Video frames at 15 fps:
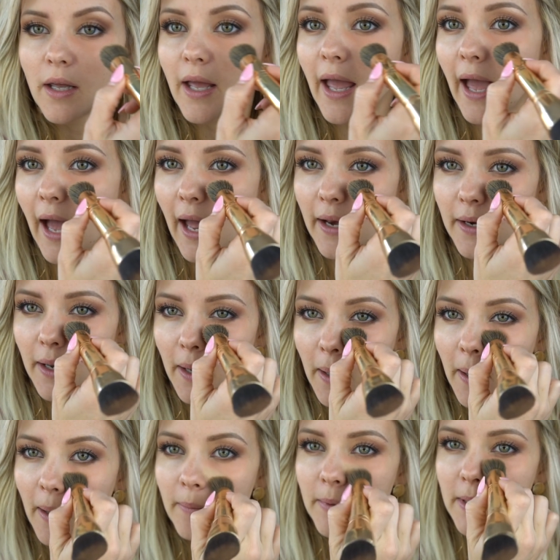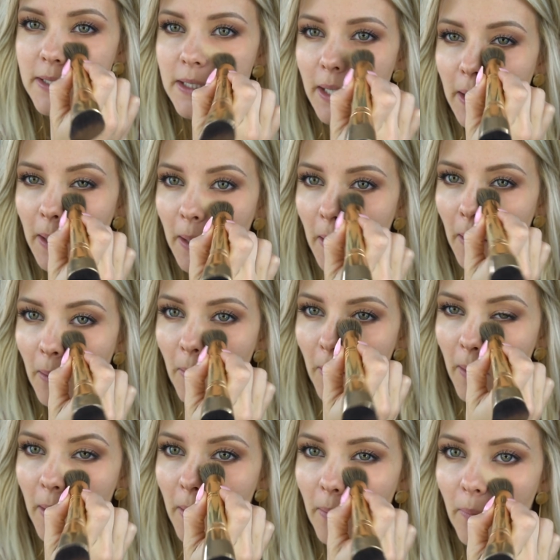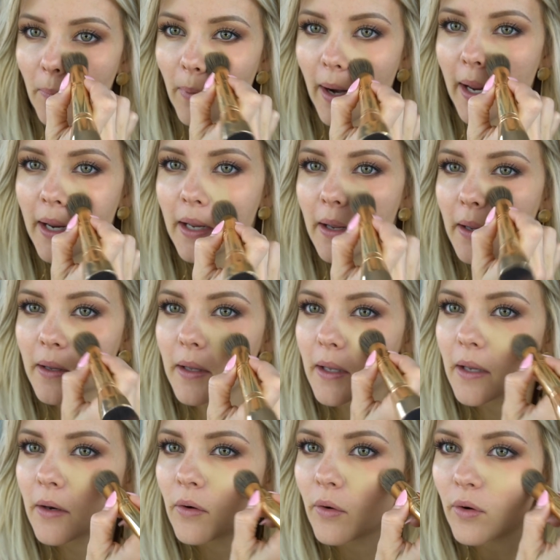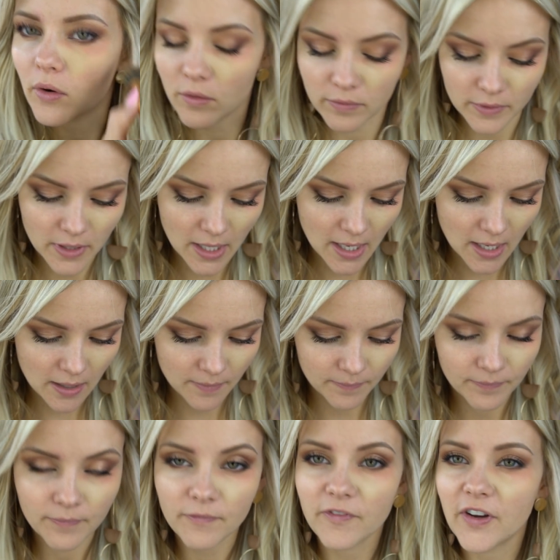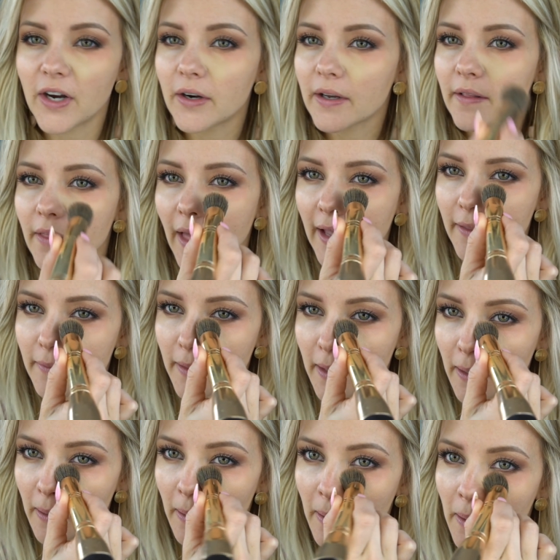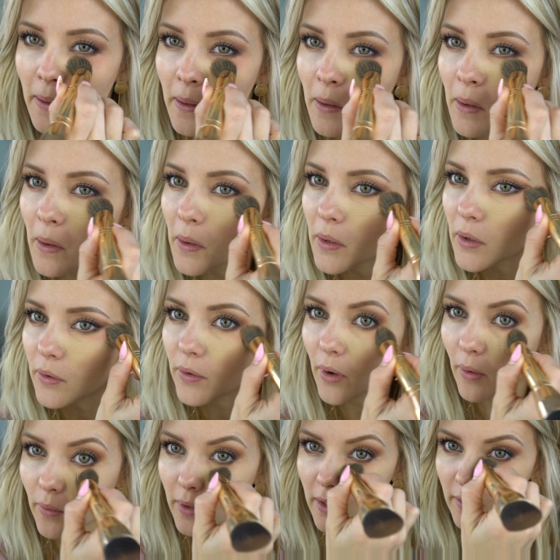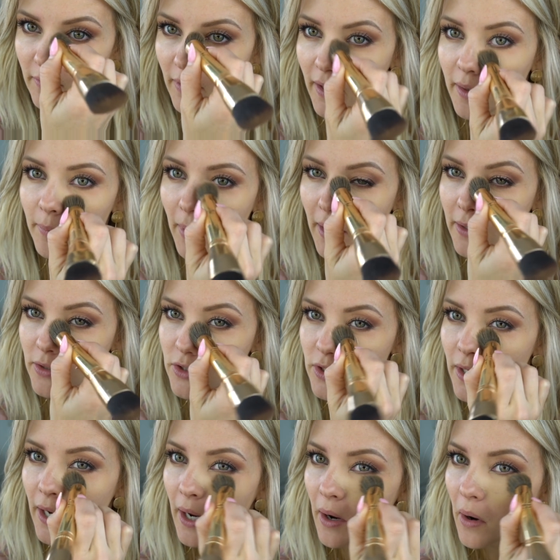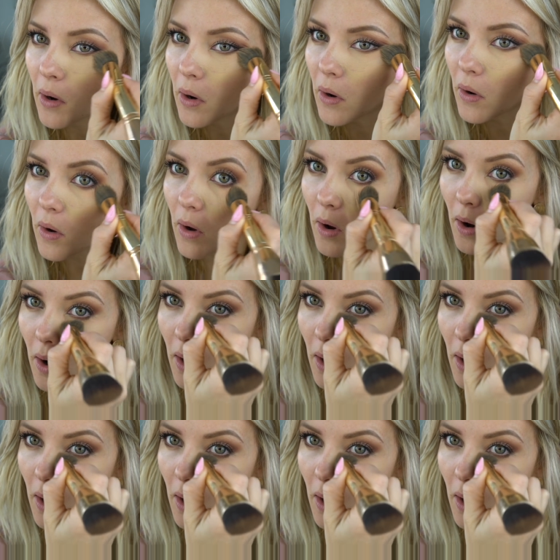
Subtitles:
And I'm just gonna go right in over that very lightly. You don't need very much at all.